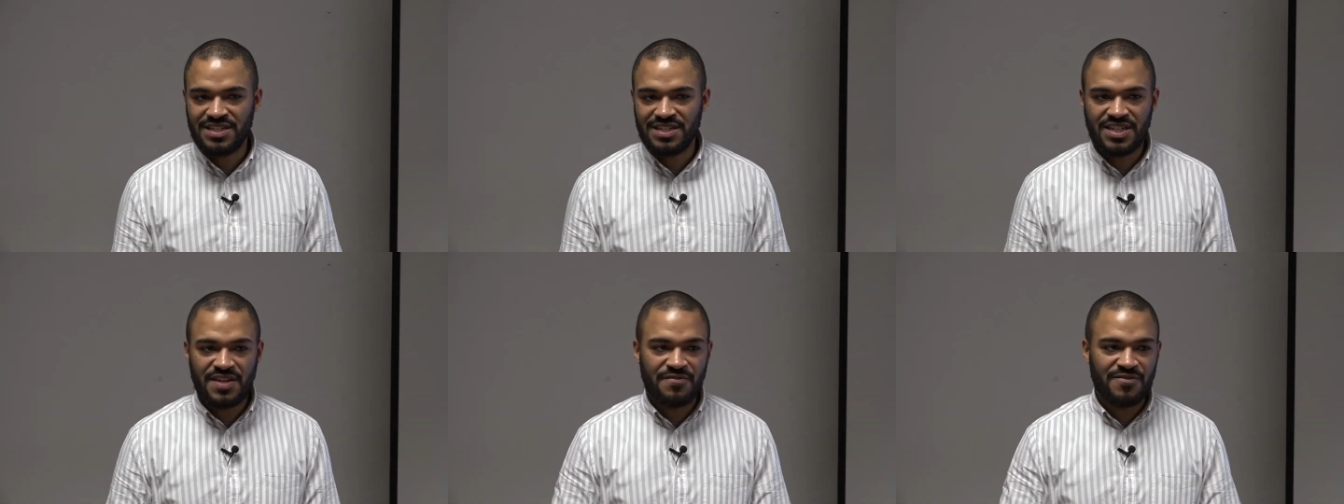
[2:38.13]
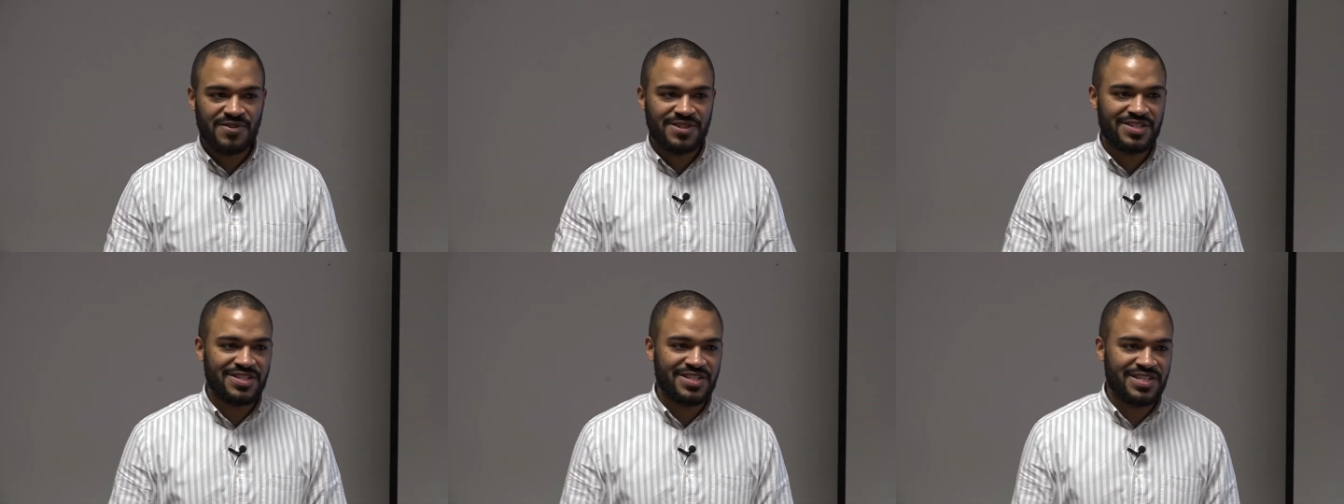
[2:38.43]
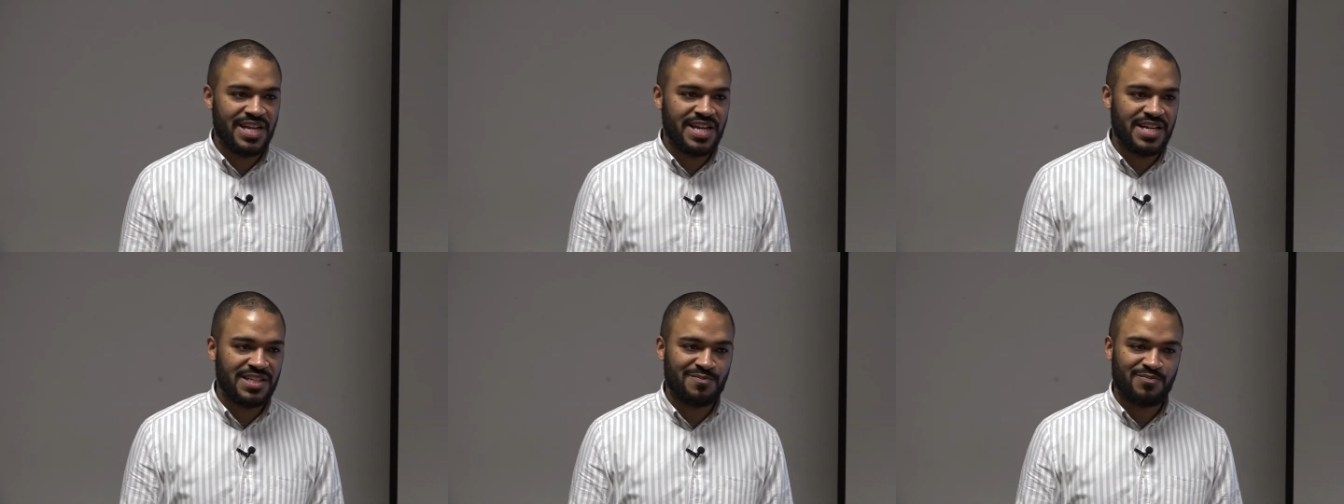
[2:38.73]
and different
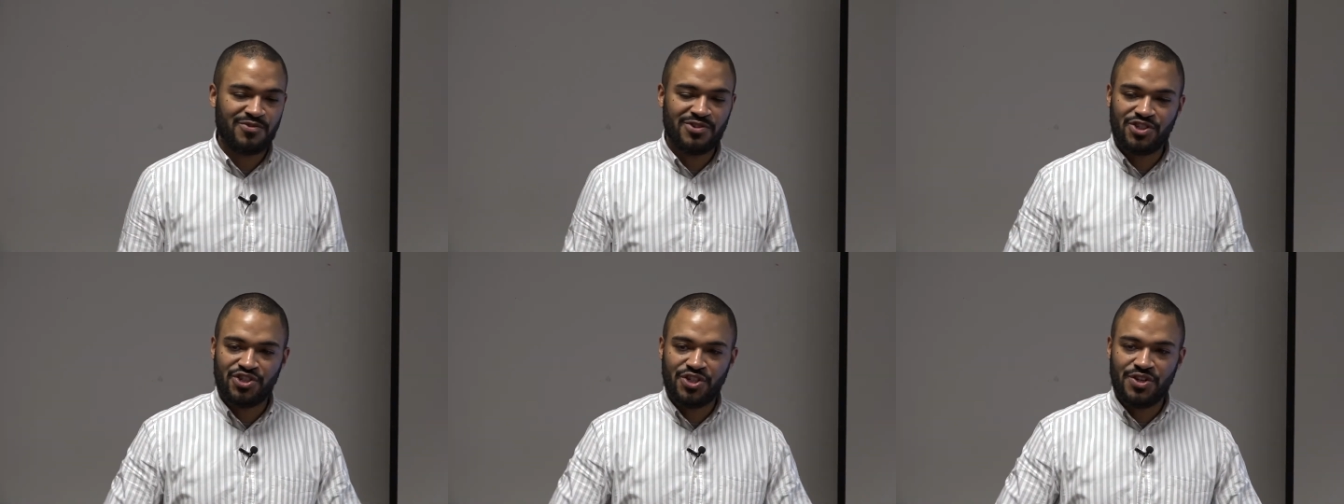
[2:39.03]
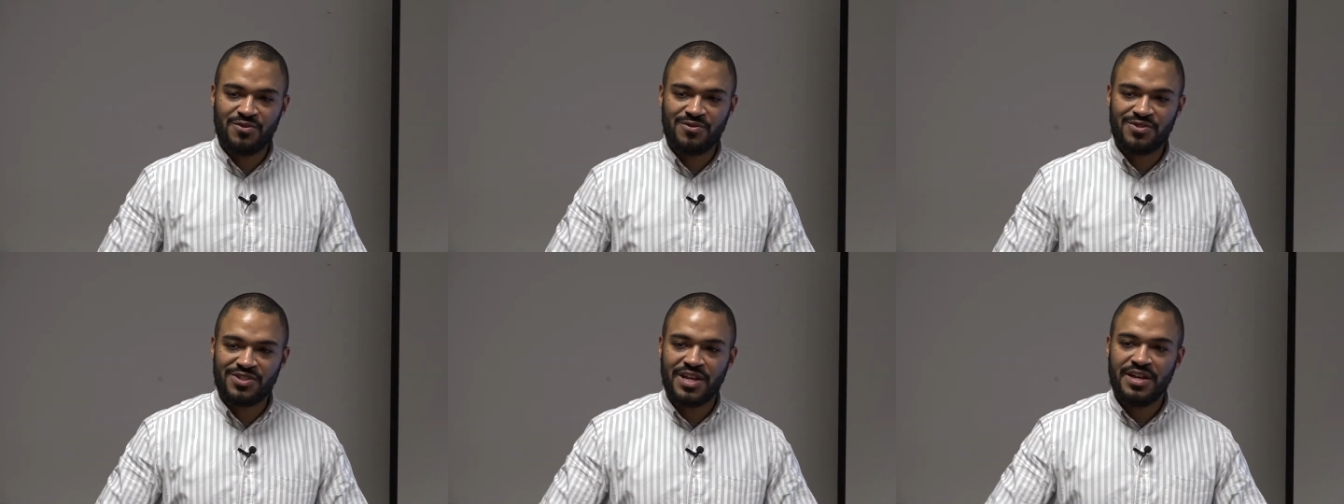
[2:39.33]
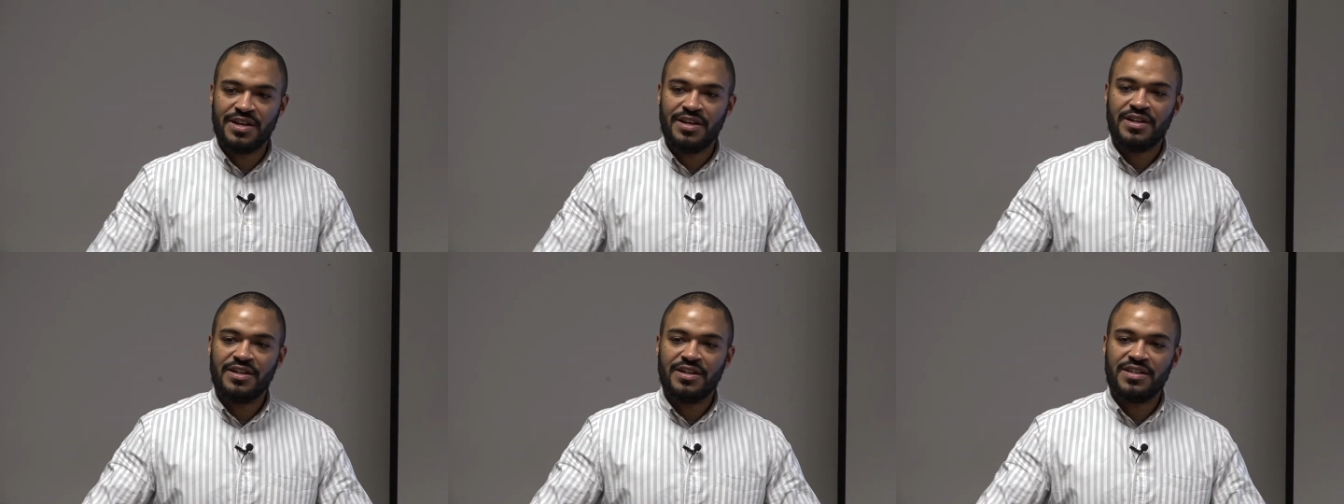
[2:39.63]
seeds produce
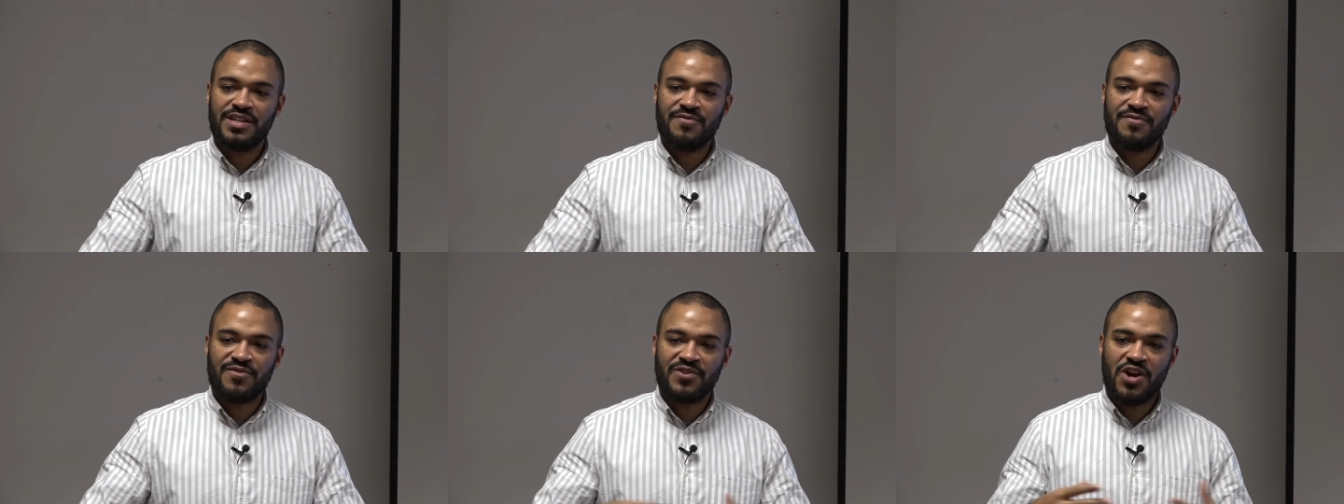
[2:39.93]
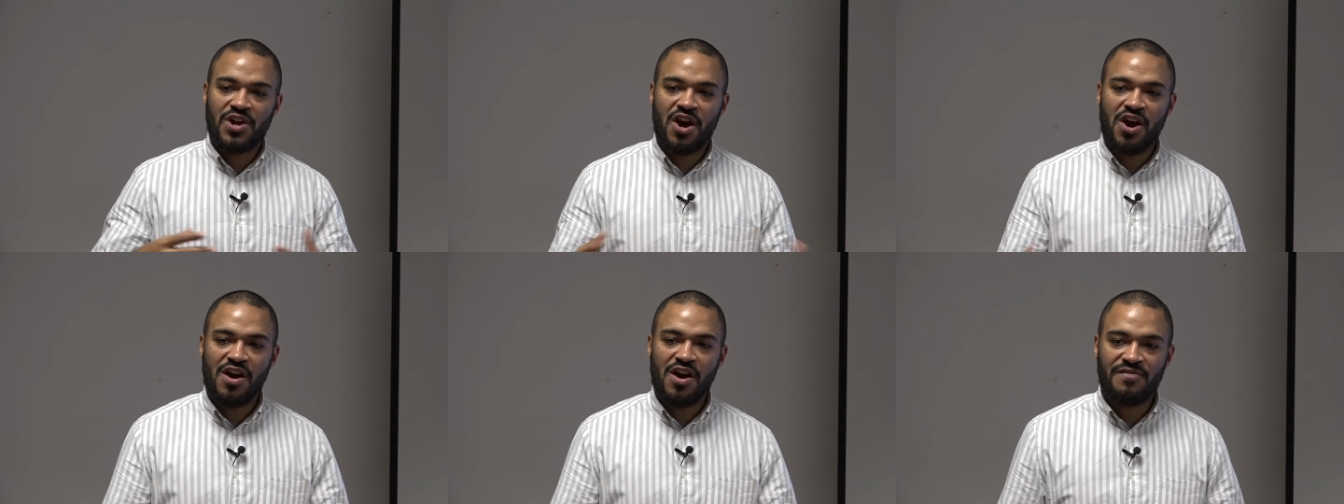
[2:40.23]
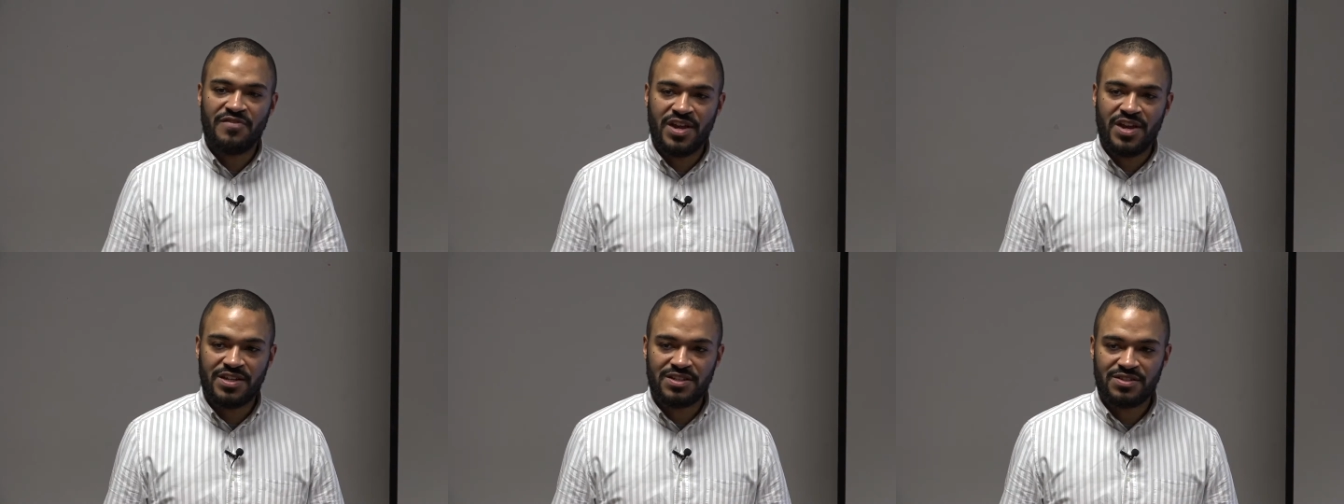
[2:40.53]
different
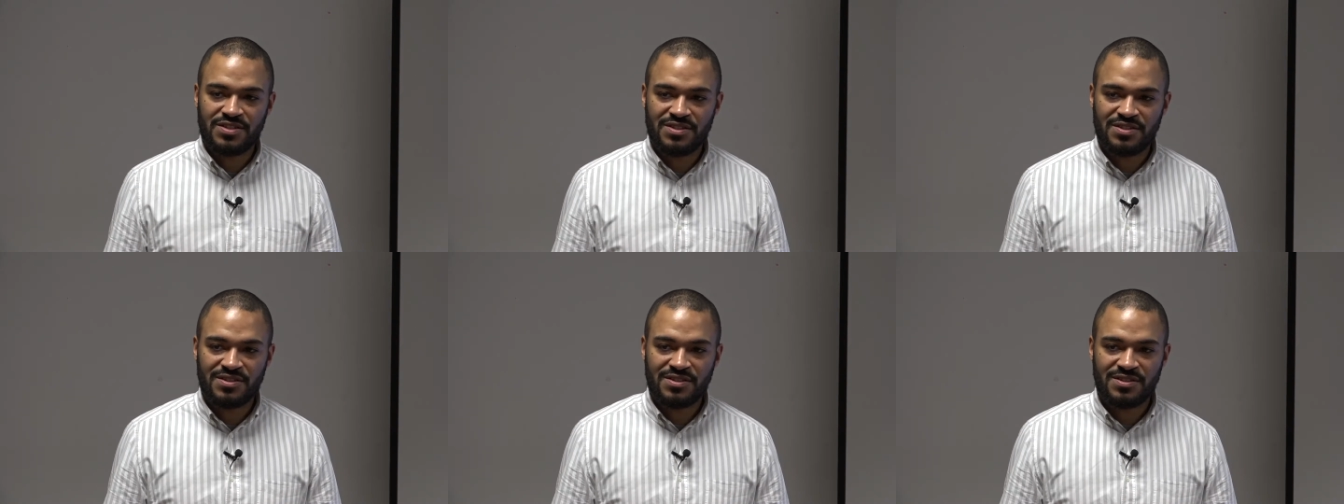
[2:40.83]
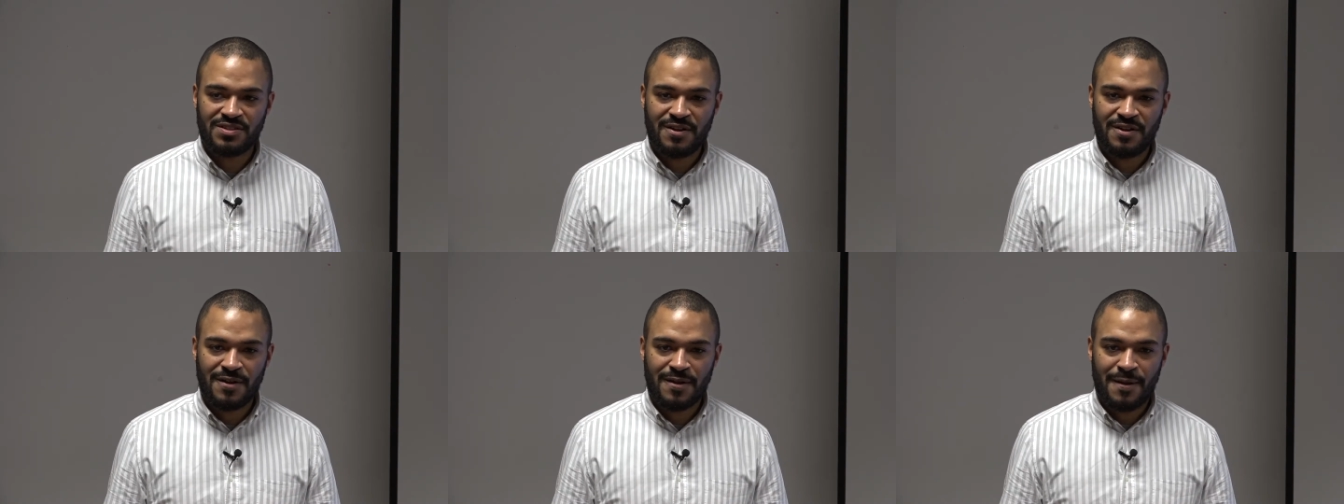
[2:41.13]
harvests.